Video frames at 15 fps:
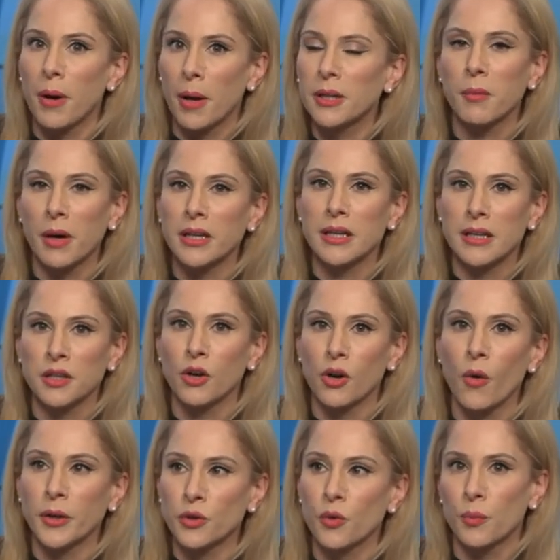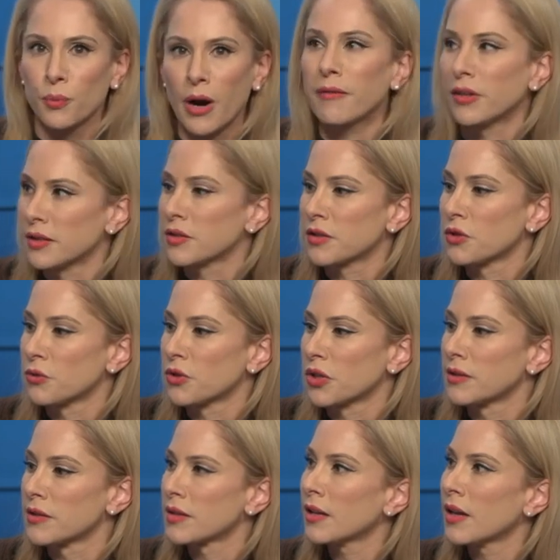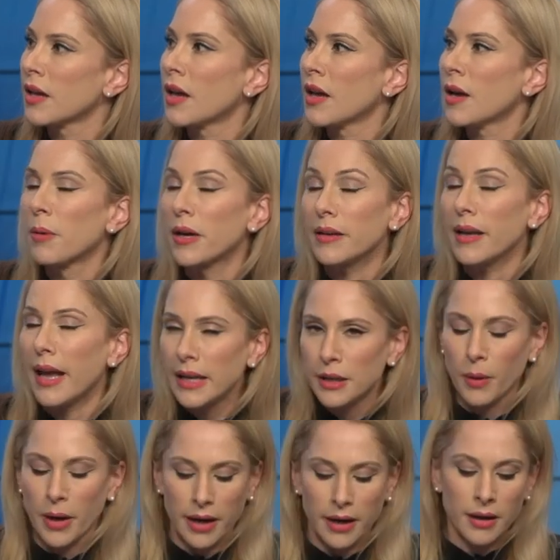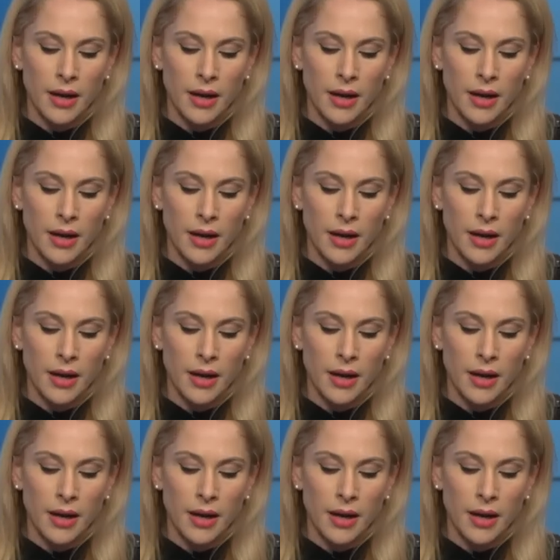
public money isn't going toward private institutions? But anyway.